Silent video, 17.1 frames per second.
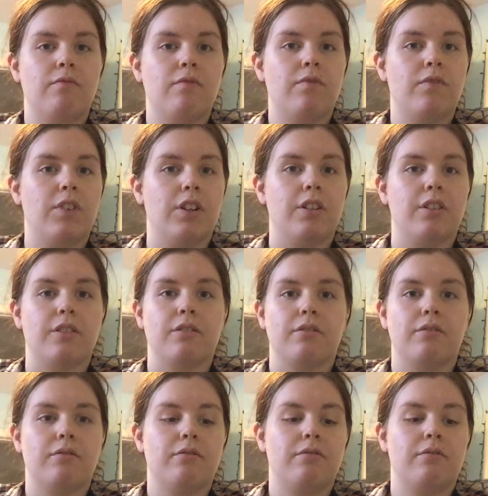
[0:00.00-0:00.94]
for,
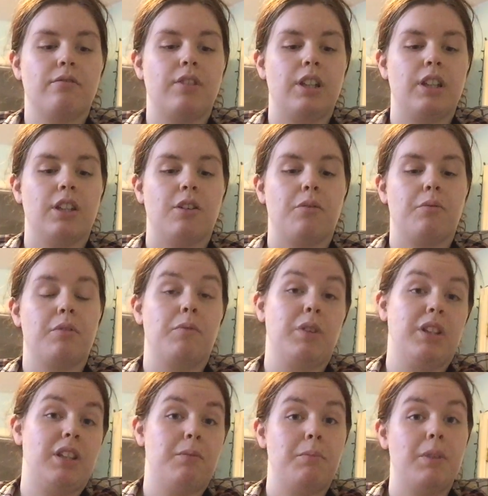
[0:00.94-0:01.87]
you know,
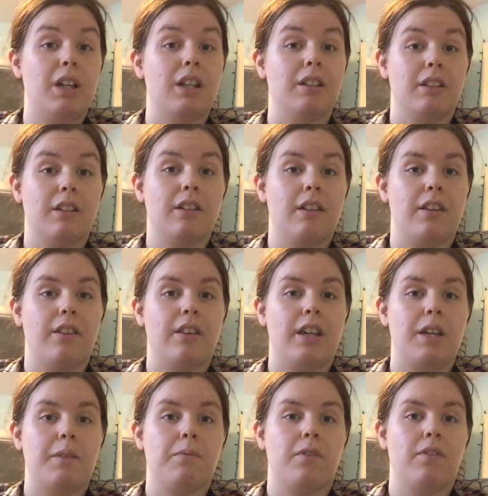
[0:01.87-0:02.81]
with it being the
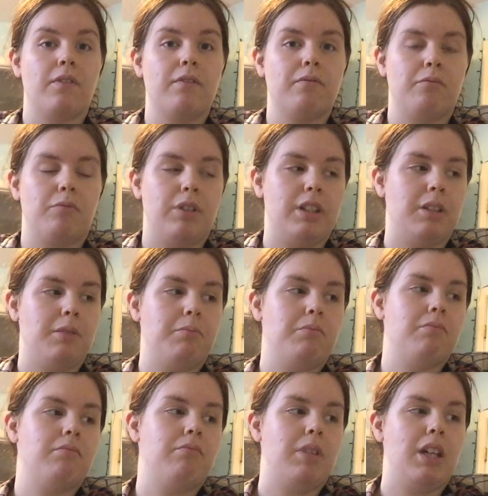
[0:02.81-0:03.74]
theme for, with it
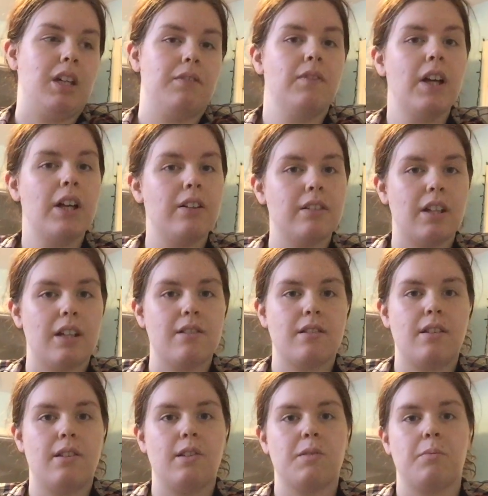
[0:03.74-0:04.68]
being Valentine's
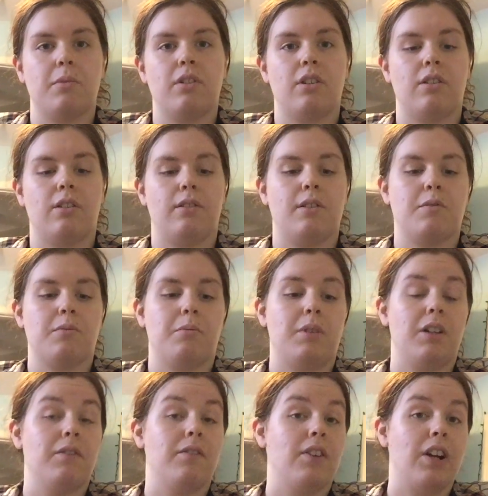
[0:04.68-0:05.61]
Day this month, I thought this would
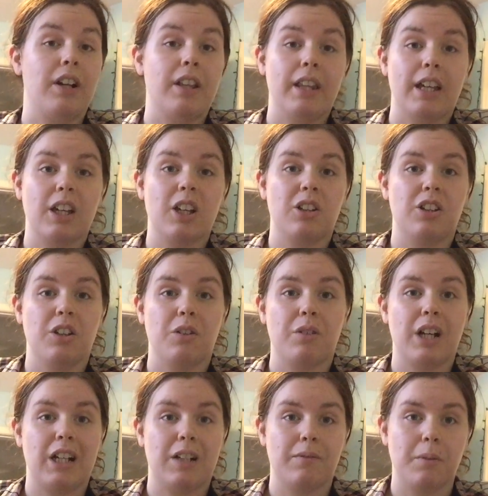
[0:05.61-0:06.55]
be a very like, you know,
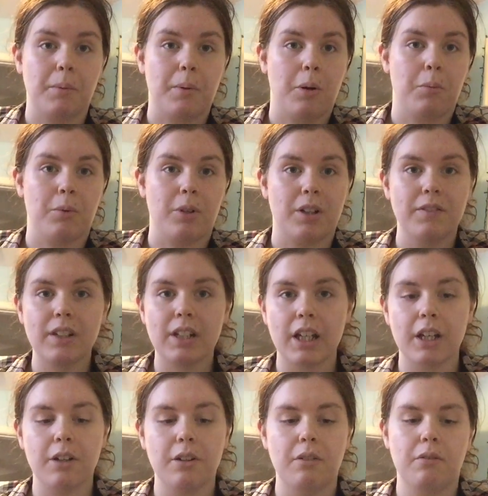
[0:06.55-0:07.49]
kind of appropriate
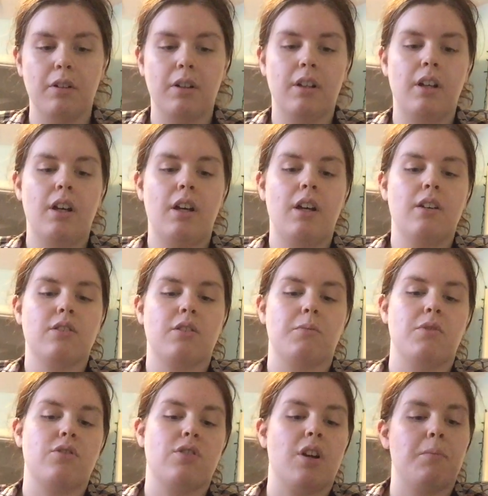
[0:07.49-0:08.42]
video. So I'm
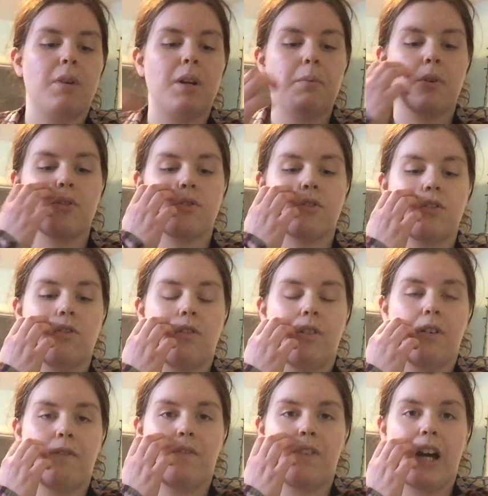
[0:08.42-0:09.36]
gonna share my
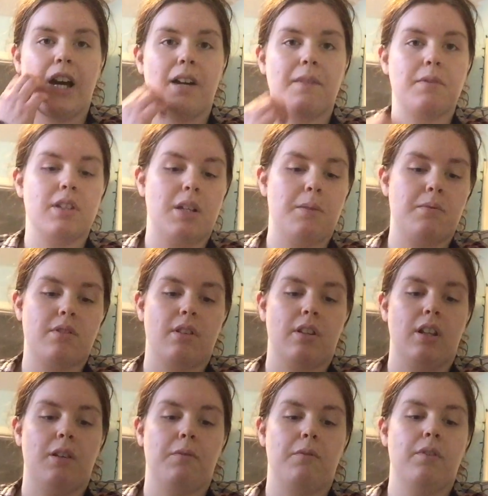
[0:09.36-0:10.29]
personal five tips to
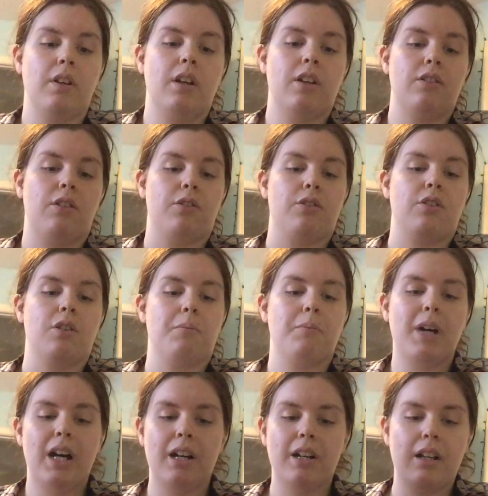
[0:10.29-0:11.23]
love through your
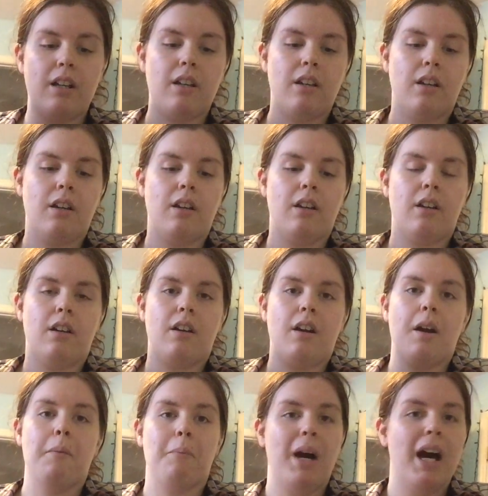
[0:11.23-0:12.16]
body,
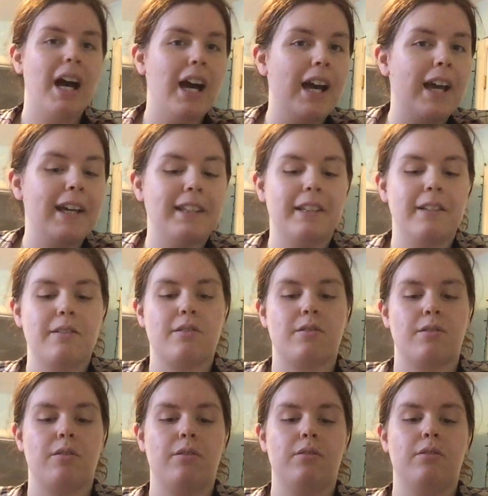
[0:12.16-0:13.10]
mind,
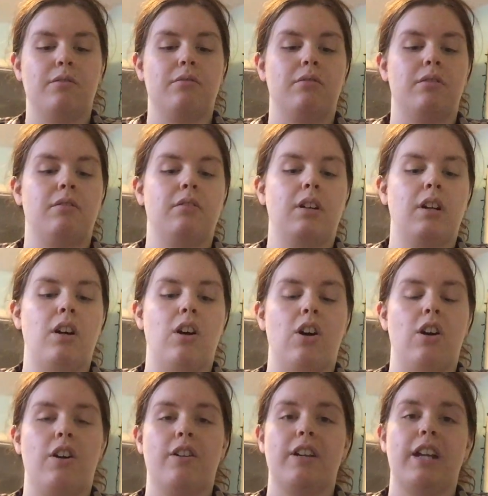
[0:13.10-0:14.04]
soul,
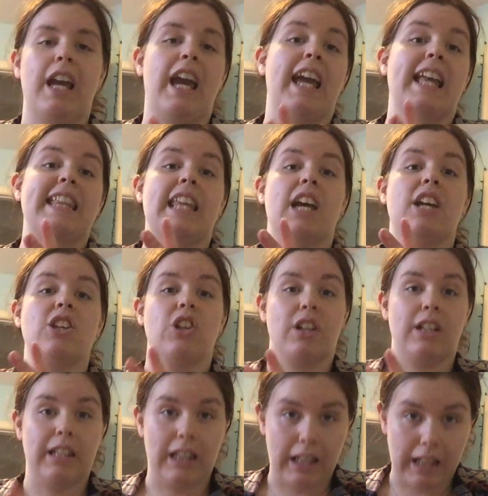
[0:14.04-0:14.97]
heart, and
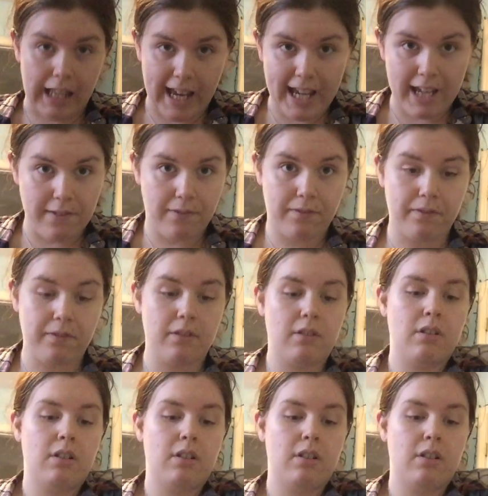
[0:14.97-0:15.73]
your life.